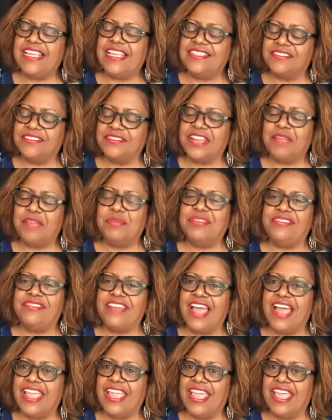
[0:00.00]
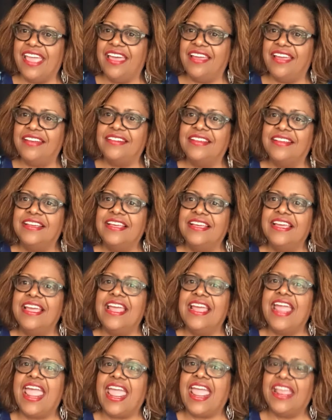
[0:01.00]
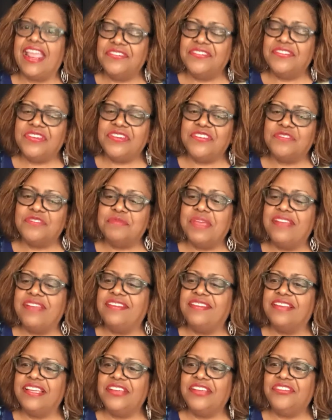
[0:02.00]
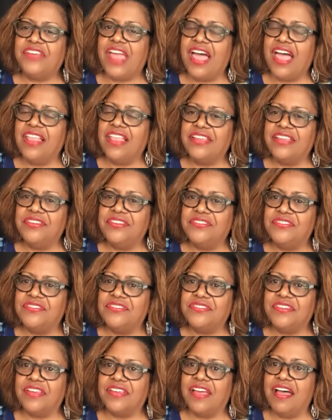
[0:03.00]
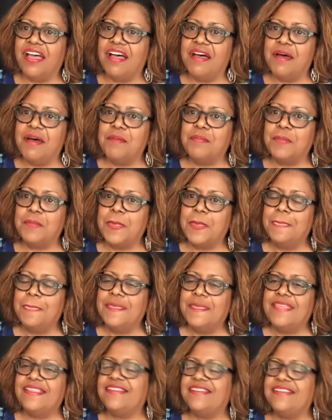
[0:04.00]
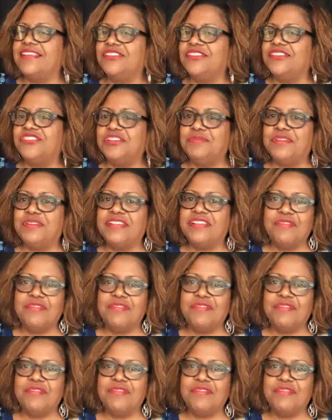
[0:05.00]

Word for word: Her name is Diane. And she's mentally challenged. Um, they said she would never